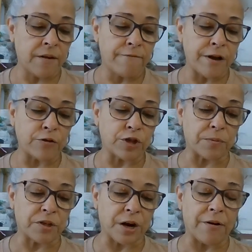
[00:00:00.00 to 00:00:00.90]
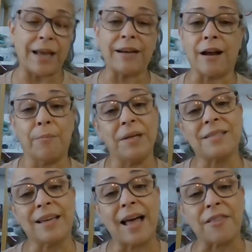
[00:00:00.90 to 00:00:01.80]
Fellowship, sharing and coming
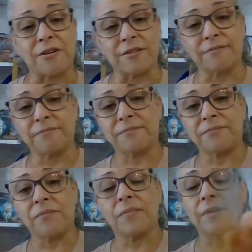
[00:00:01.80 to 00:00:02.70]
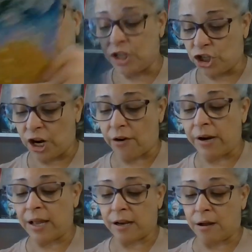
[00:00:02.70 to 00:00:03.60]
together.
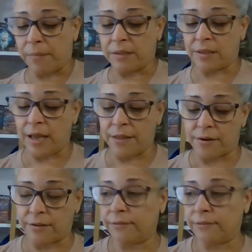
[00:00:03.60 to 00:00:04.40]
Sharing and coming together.